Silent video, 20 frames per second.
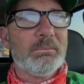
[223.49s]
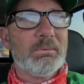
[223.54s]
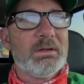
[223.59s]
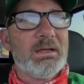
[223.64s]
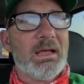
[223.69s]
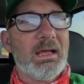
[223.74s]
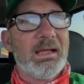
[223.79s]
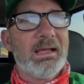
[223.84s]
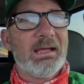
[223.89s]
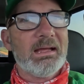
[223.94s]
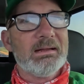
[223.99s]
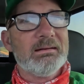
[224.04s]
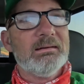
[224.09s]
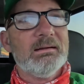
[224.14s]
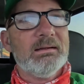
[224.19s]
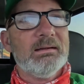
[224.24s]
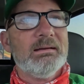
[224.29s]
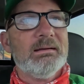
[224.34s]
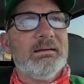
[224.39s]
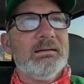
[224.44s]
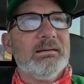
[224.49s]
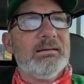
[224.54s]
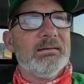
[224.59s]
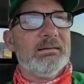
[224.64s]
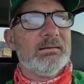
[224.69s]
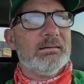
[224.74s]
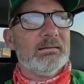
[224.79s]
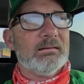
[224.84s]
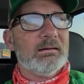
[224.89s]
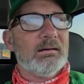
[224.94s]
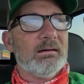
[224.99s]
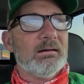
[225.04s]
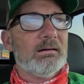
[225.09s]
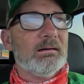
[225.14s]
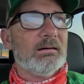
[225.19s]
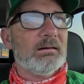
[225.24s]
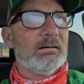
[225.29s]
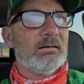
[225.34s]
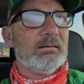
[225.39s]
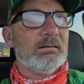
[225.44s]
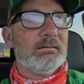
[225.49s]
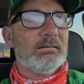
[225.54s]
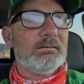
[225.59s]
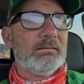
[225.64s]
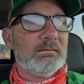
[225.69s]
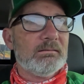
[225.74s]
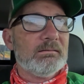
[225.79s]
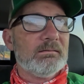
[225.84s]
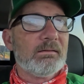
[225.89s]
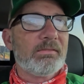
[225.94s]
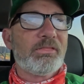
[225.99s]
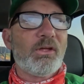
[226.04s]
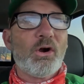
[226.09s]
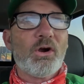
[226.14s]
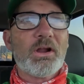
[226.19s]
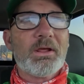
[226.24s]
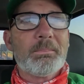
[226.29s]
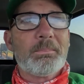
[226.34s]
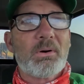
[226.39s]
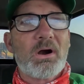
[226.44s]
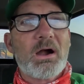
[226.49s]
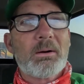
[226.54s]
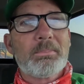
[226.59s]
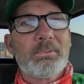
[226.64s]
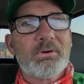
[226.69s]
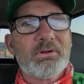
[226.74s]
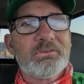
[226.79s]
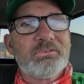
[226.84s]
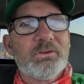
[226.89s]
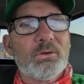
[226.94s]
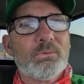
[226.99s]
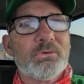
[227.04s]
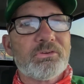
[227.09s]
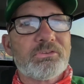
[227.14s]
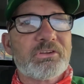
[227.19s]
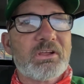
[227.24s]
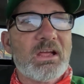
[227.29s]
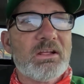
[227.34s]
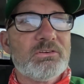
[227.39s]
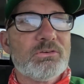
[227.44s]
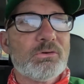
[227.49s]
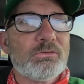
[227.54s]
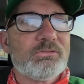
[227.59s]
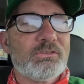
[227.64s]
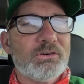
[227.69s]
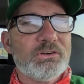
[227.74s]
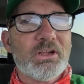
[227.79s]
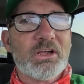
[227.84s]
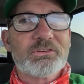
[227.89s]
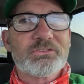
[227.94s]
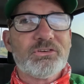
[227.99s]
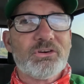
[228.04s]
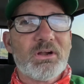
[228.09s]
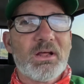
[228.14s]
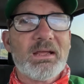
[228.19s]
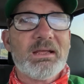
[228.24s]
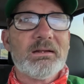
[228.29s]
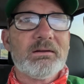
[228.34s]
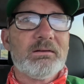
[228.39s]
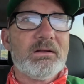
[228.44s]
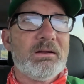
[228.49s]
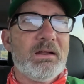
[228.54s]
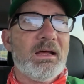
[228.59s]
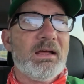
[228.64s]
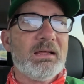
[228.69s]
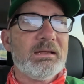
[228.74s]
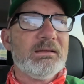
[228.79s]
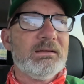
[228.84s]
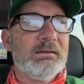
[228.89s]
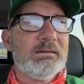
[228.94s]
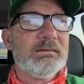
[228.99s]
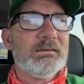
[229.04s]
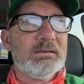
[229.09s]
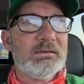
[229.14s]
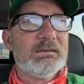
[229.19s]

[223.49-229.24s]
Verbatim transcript: We had uh, 30 properties on the schedule for yesterday and today.